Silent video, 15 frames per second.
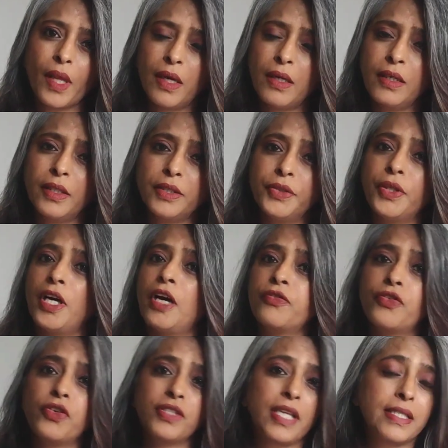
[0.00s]

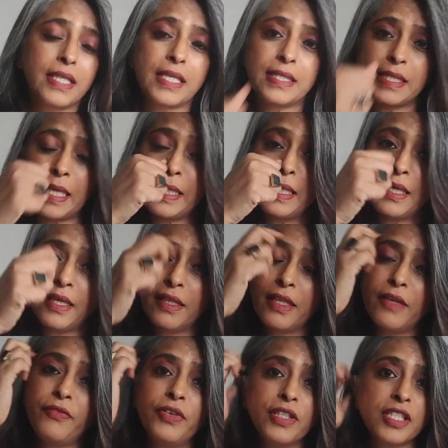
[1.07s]
Of course, as I said,
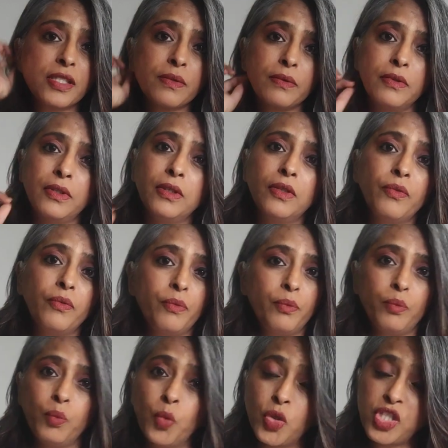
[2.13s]
the first
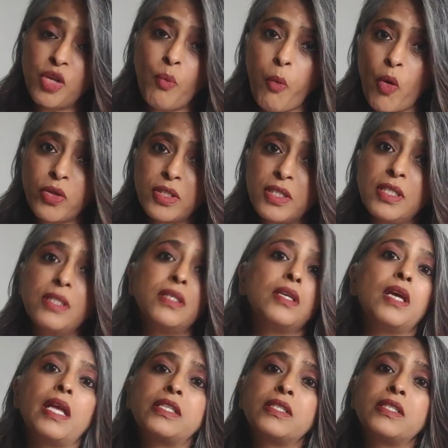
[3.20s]
most important is